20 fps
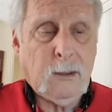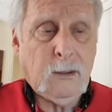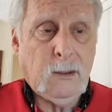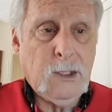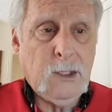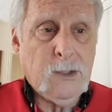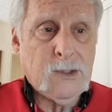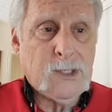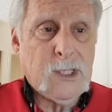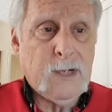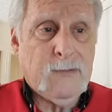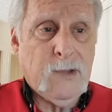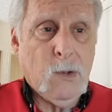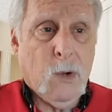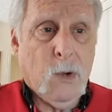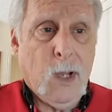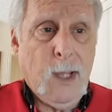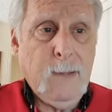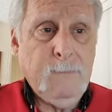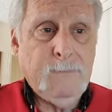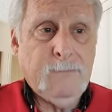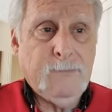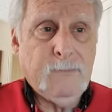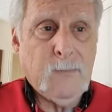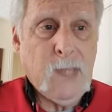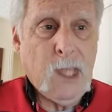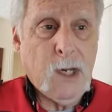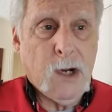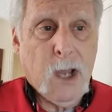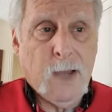Use it if you want.
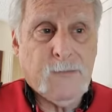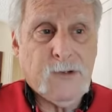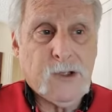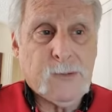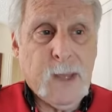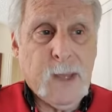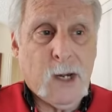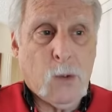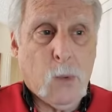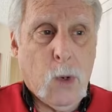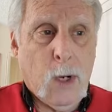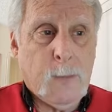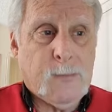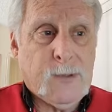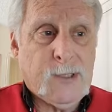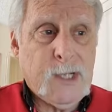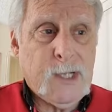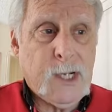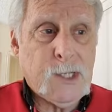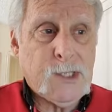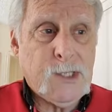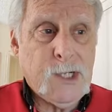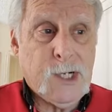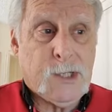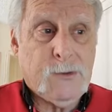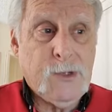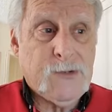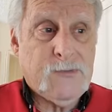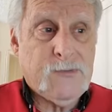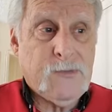It offers better wear protection,
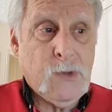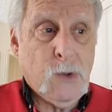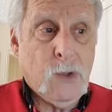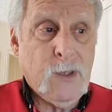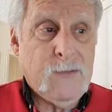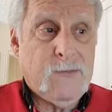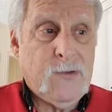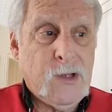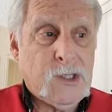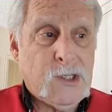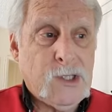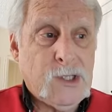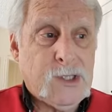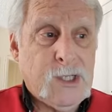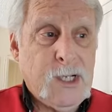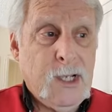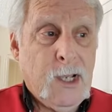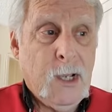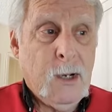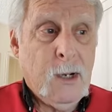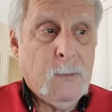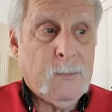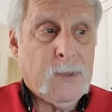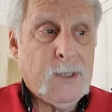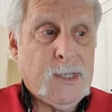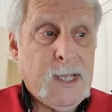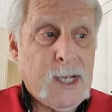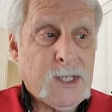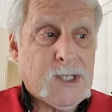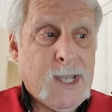increased fuel efficiency,
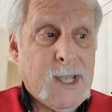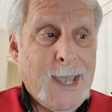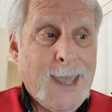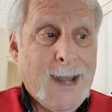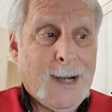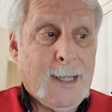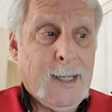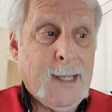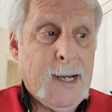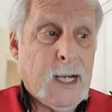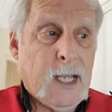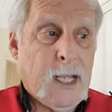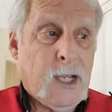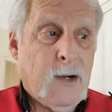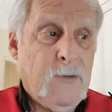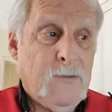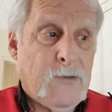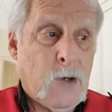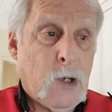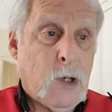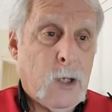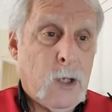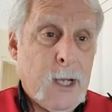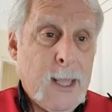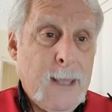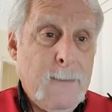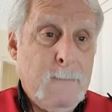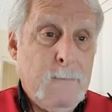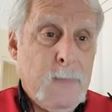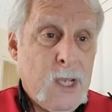protects catalytic converter
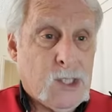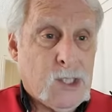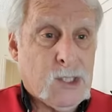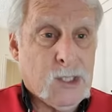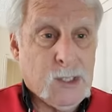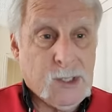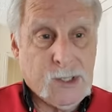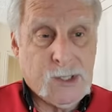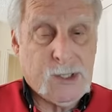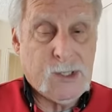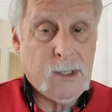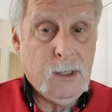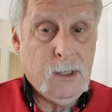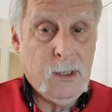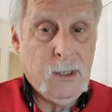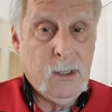emissions.